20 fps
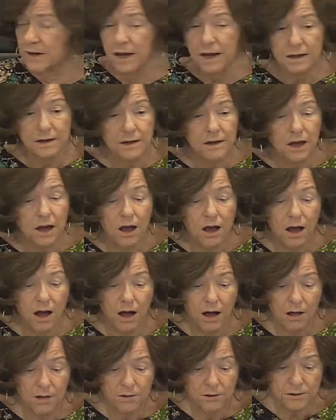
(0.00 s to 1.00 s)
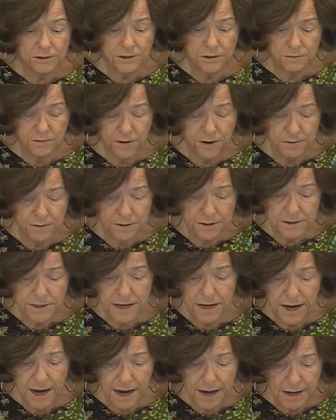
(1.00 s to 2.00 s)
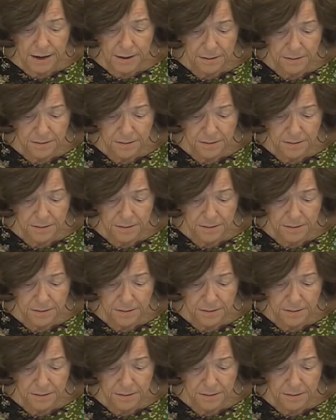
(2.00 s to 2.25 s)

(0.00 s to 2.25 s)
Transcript: none. All those in favor say aye.